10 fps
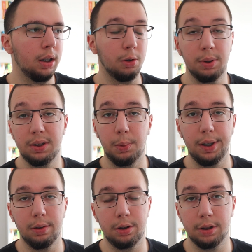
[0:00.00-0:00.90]
the reason why
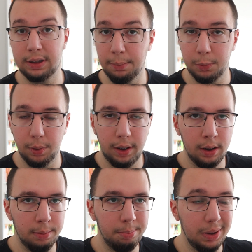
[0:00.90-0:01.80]
you should stop doing
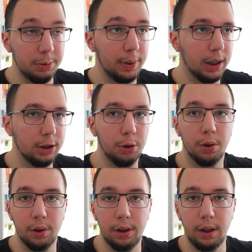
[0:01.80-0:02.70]
it is because you're
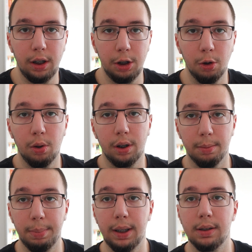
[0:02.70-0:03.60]
hurting your
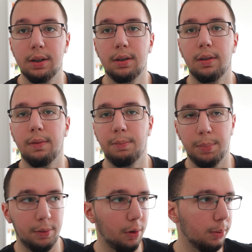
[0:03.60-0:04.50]
campaign's
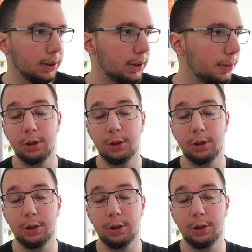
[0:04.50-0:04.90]
performance.